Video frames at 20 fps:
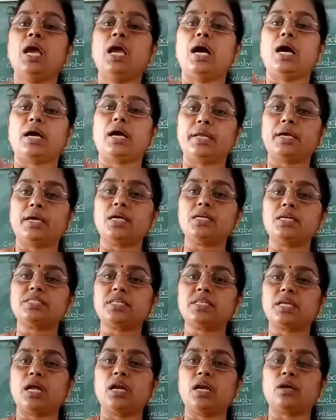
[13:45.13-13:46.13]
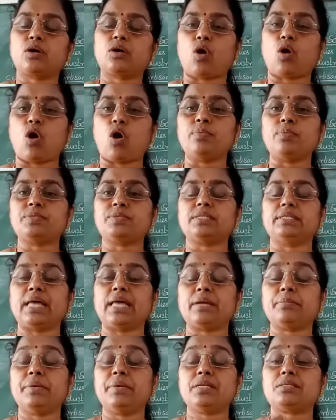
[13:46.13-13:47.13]
agricultural crops,
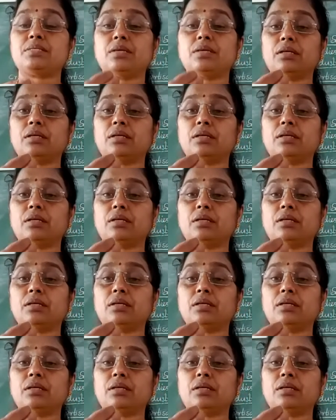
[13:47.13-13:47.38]
that means